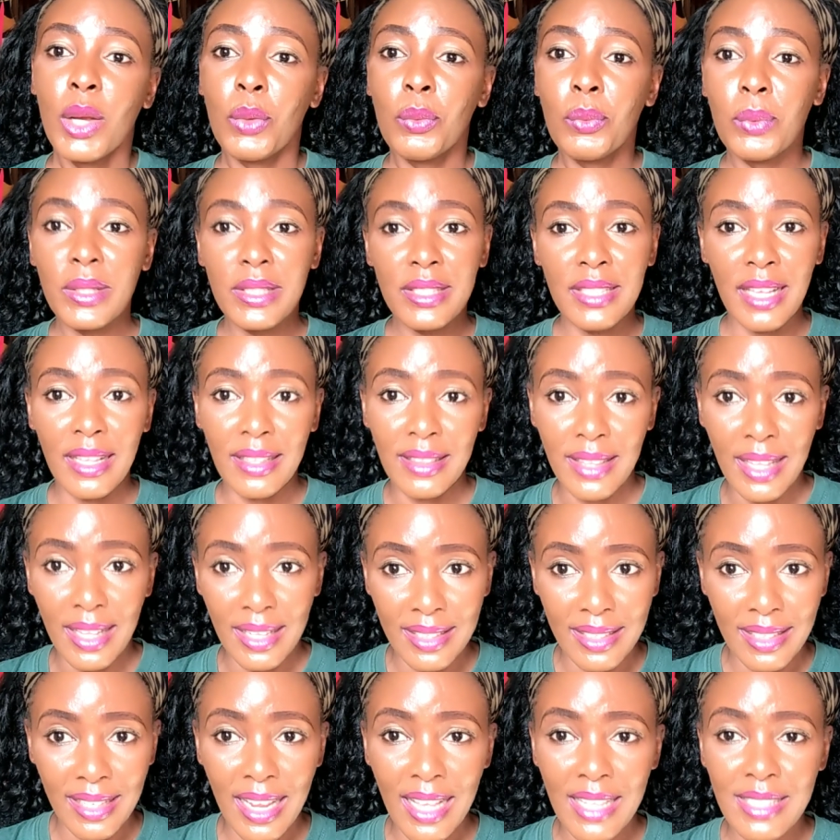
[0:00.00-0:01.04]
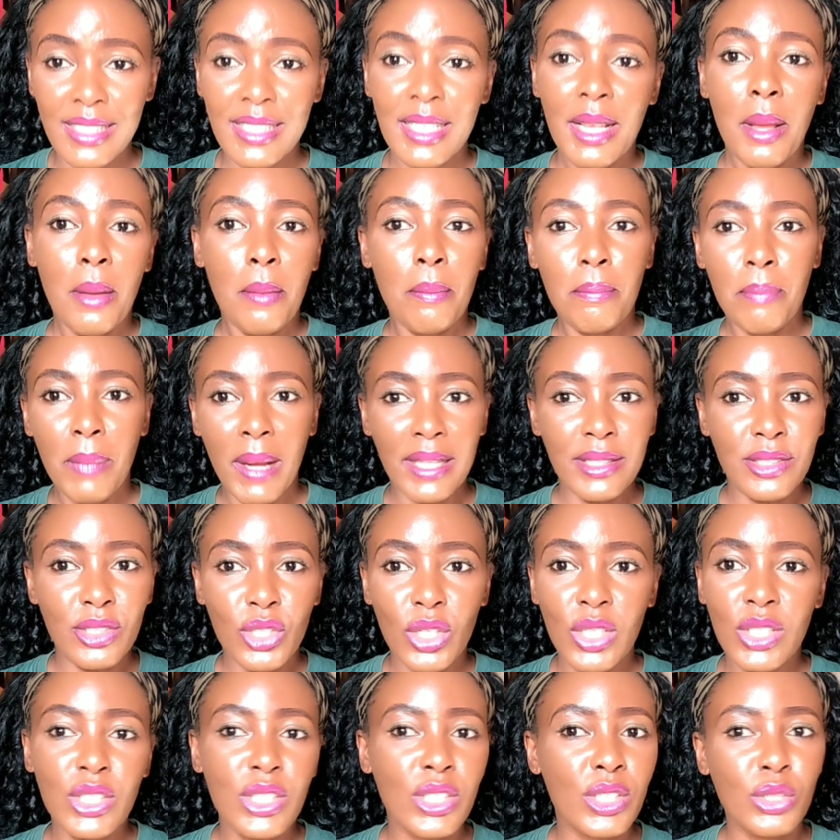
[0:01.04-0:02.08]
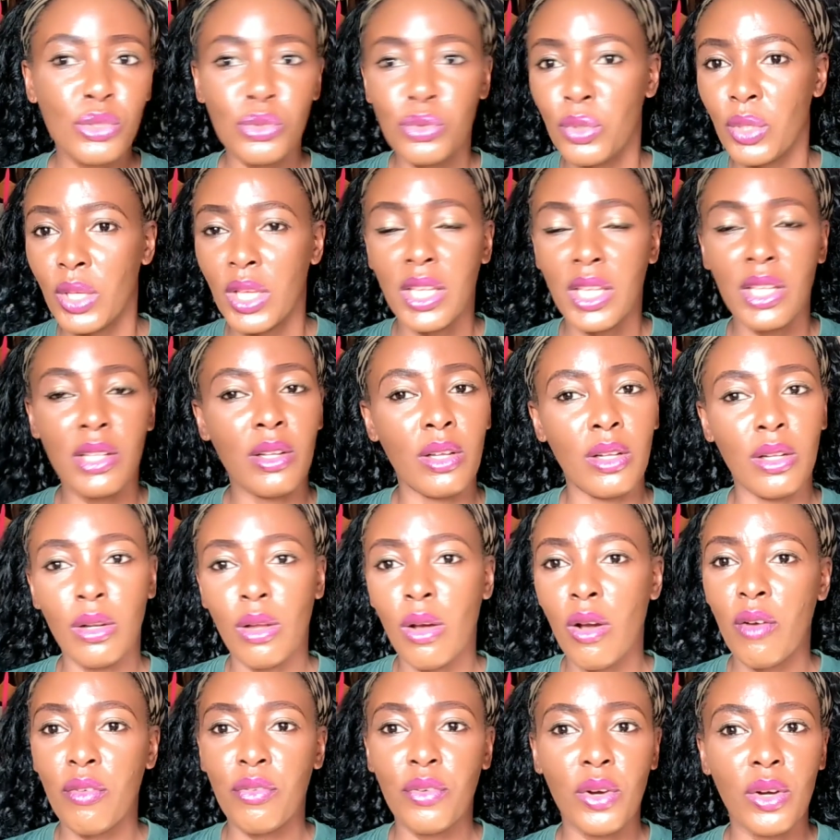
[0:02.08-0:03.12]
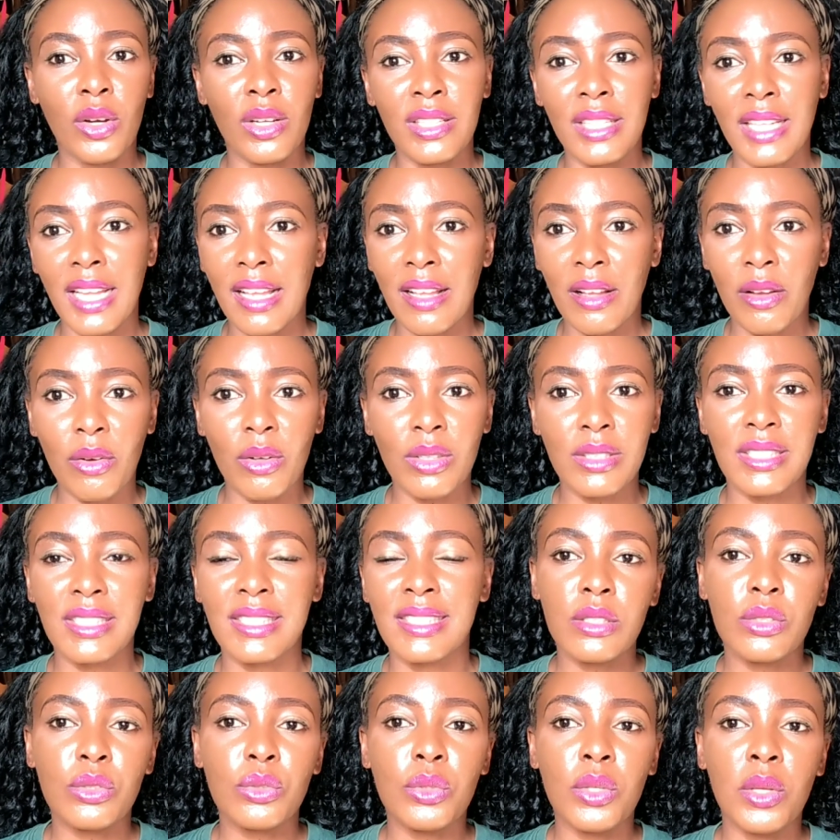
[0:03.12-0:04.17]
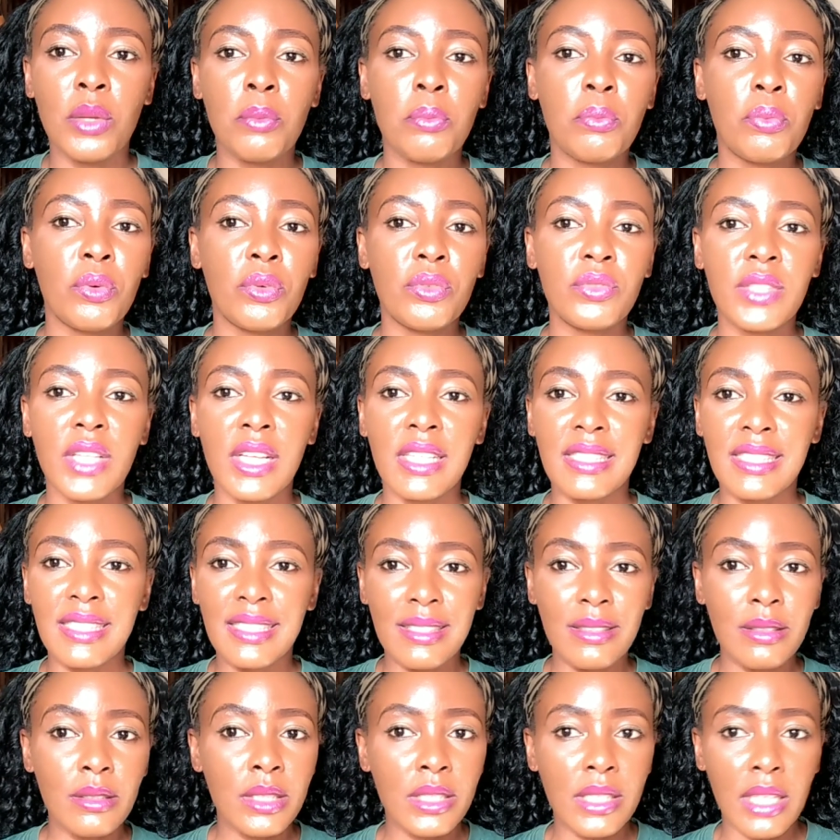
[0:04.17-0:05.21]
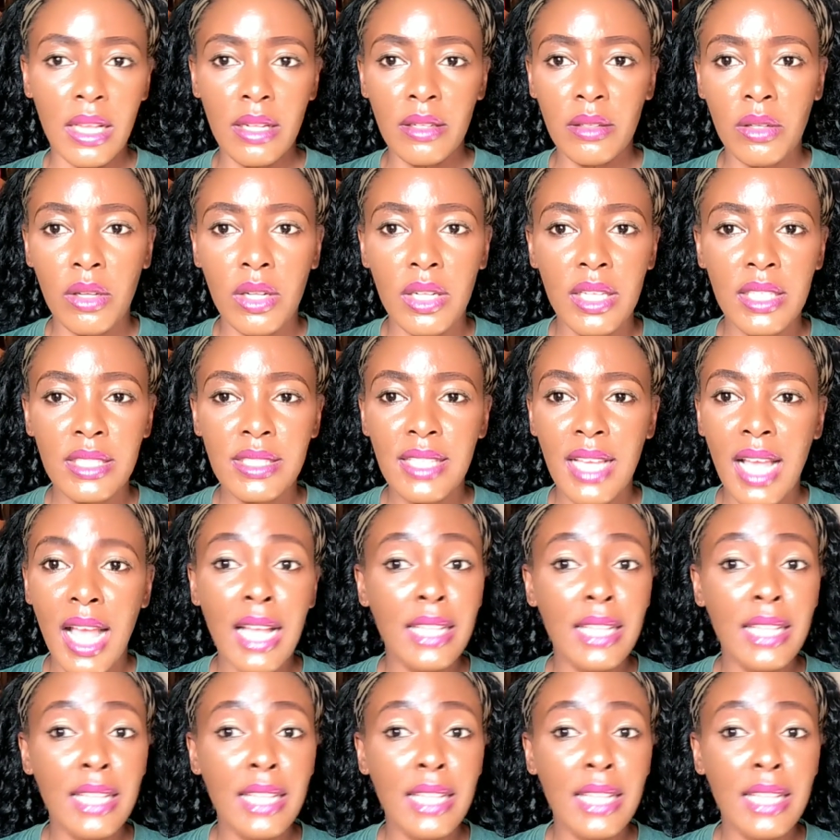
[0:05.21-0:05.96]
with their 3rd class by just doing a lot of online courses to improve their skills and knowledge,